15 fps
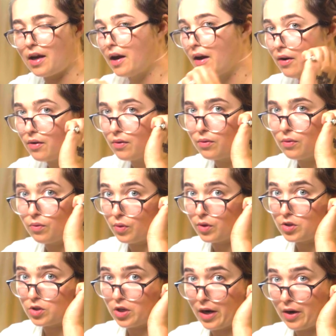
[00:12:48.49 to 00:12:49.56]
out
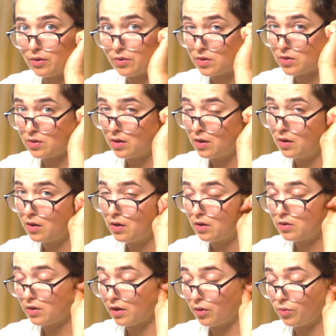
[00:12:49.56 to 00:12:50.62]
which house,
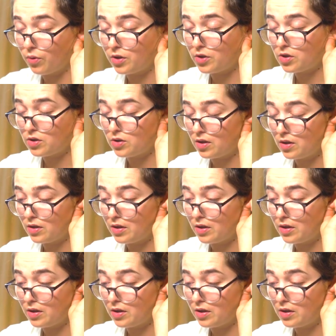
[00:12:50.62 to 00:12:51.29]
which